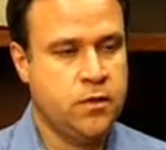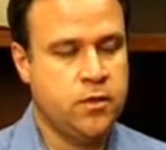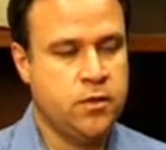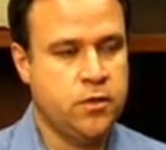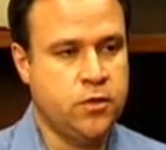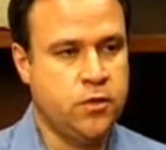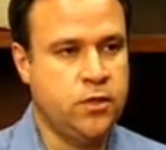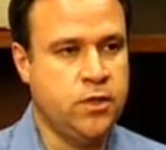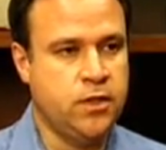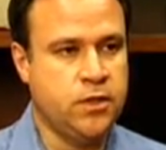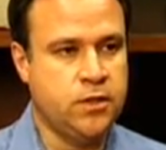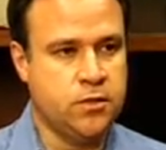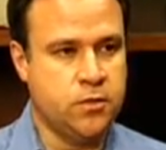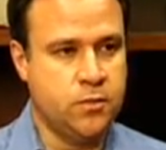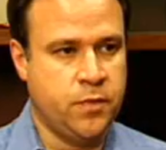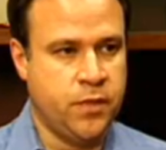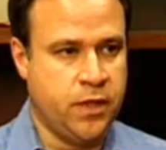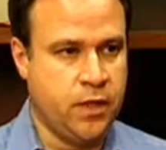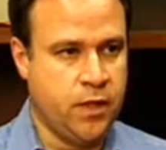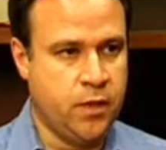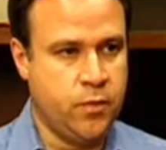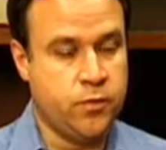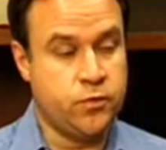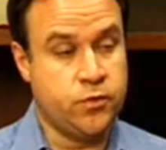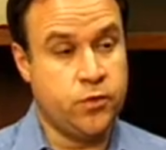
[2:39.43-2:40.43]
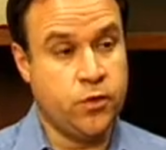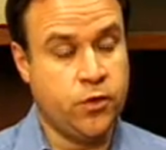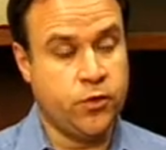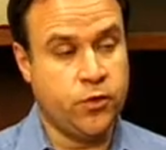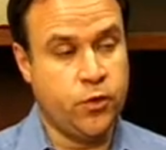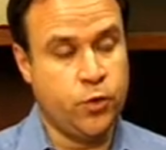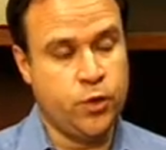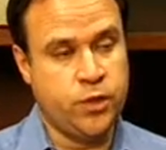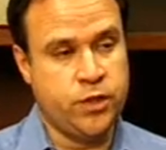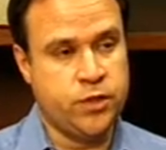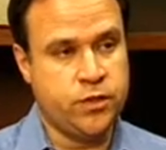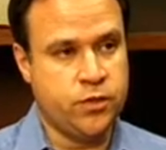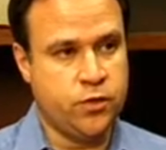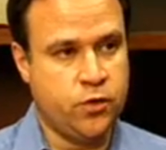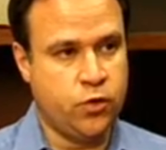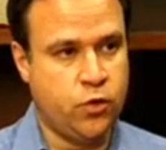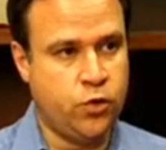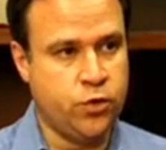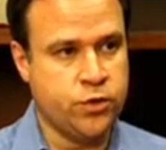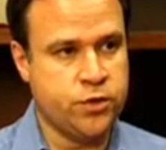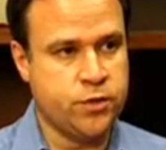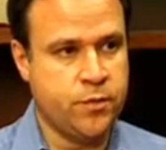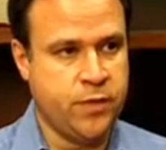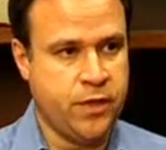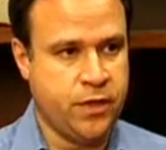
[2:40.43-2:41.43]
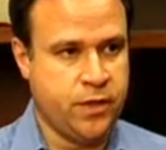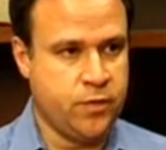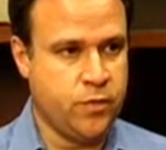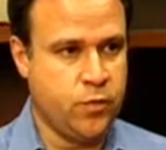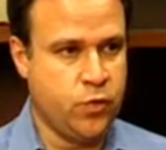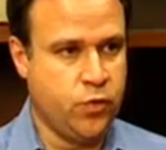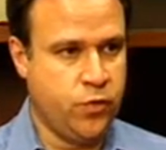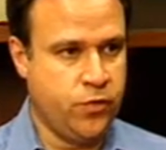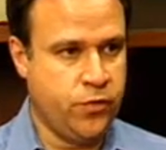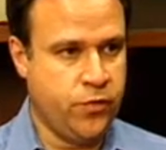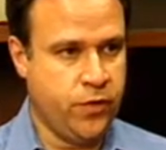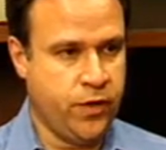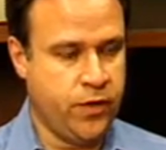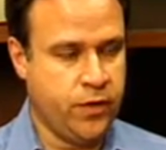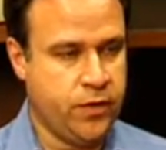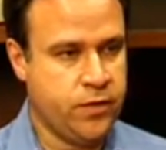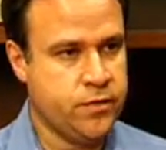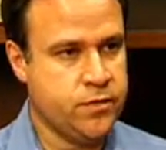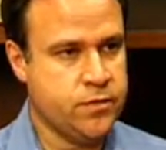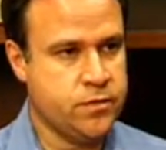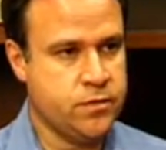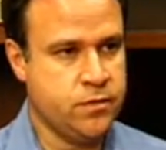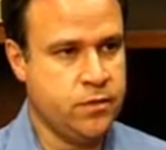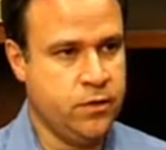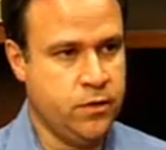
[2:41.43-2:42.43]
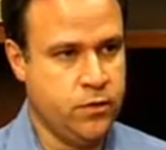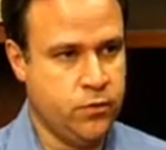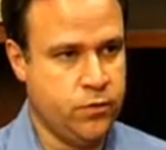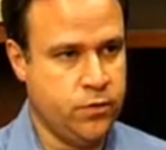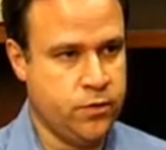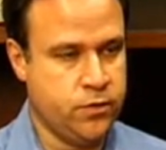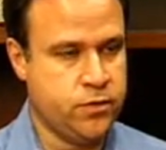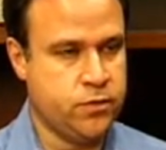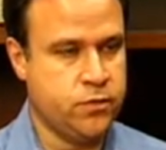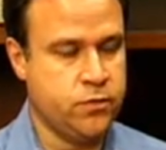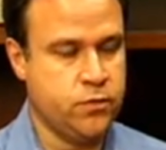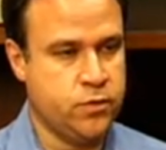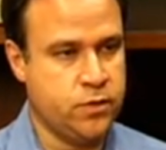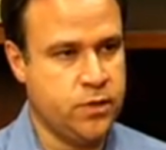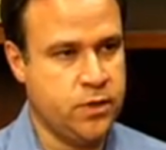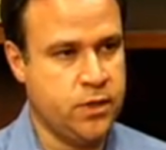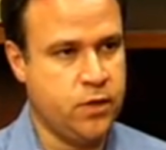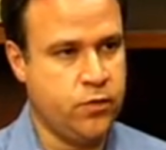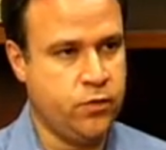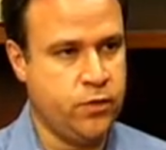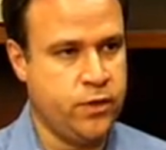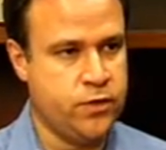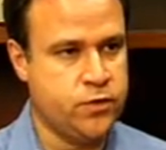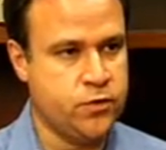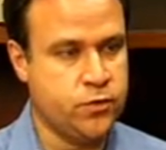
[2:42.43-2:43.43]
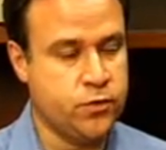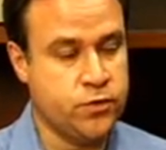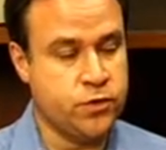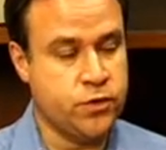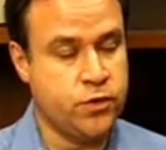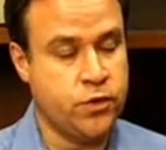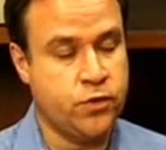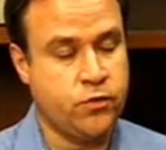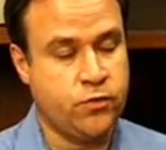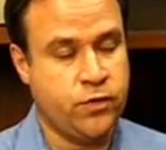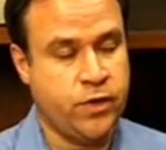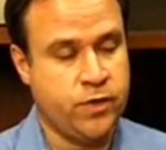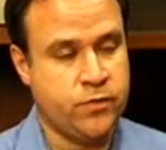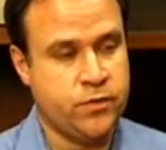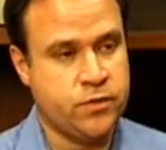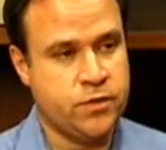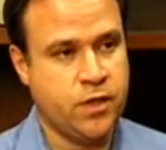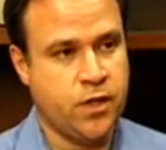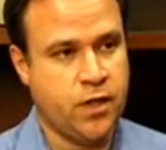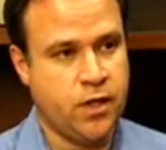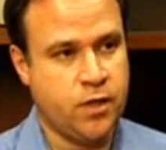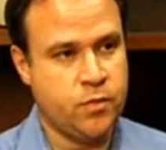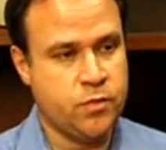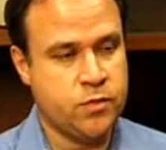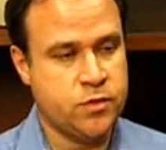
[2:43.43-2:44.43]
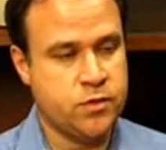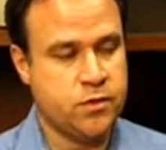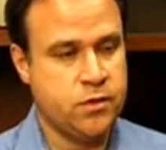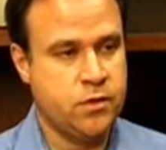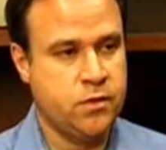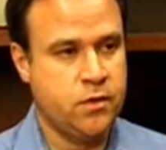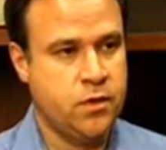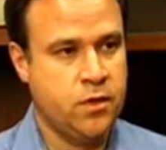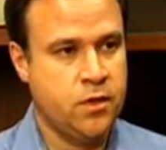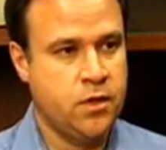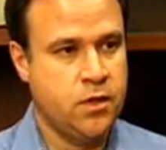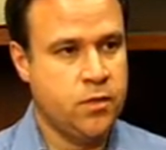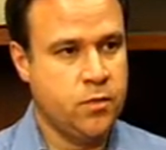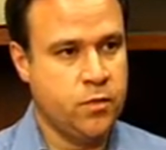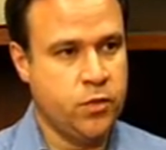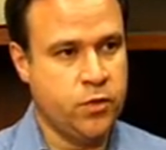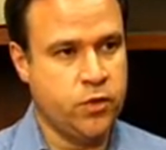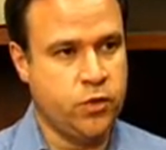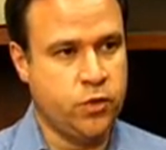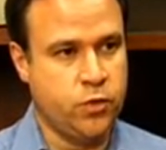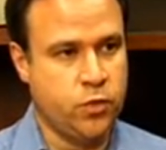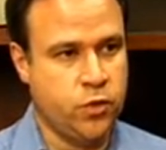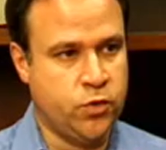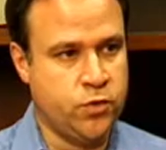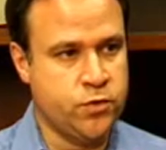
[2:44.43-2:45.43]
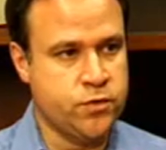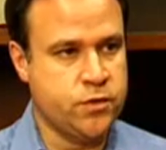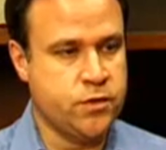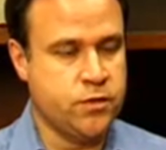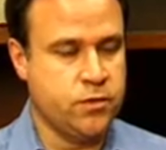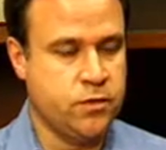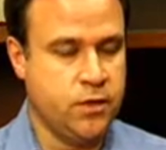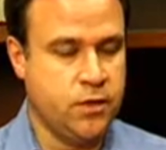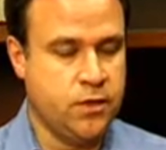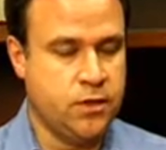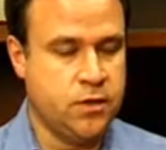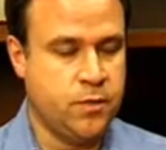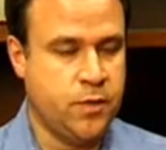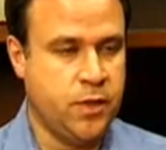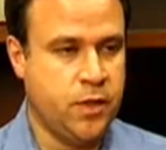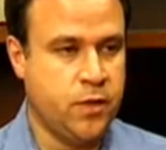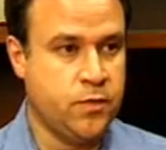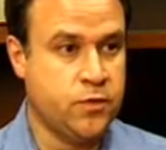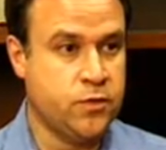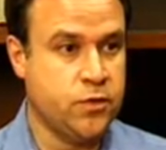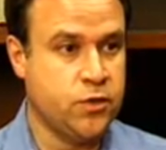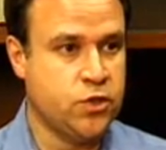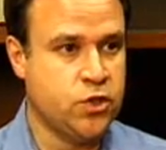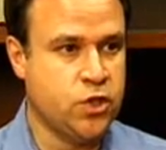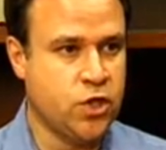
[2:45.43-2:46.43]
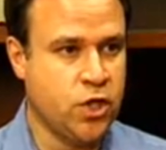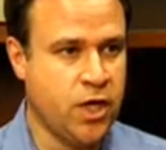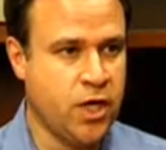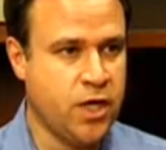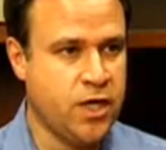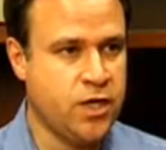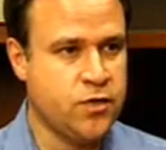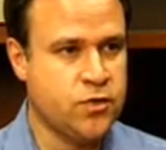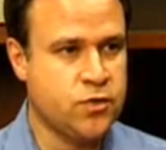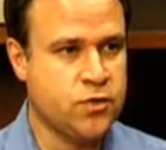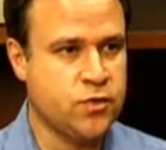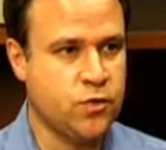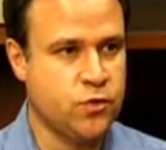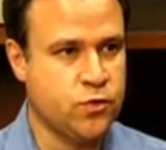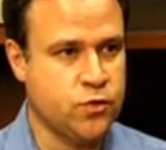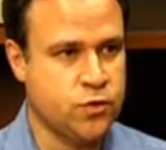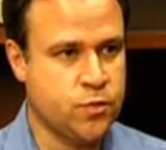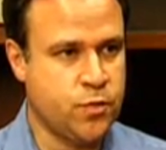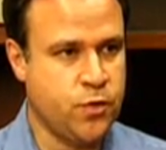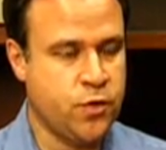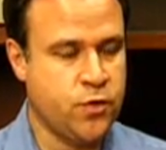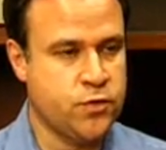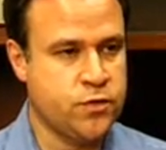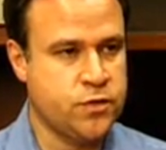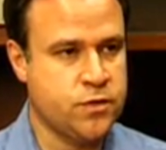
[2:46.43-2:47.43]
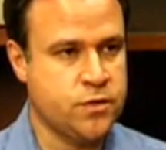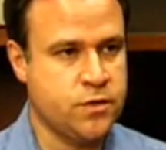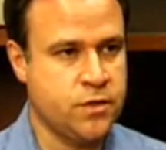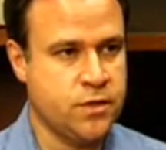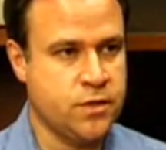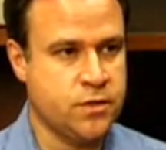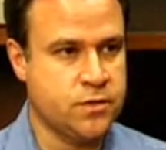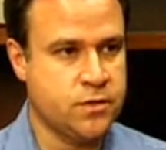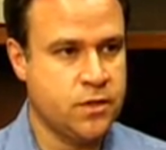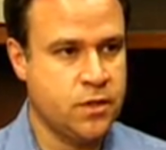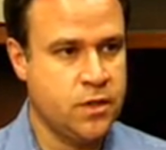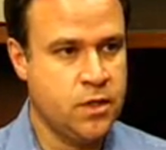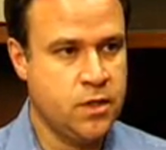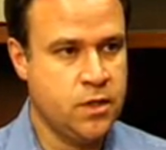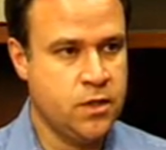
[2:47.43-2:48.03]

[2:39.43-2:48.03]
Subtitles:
You need to be able not only to automate more things in order to decrease your turnaround times, but you also need to be able to change those processes.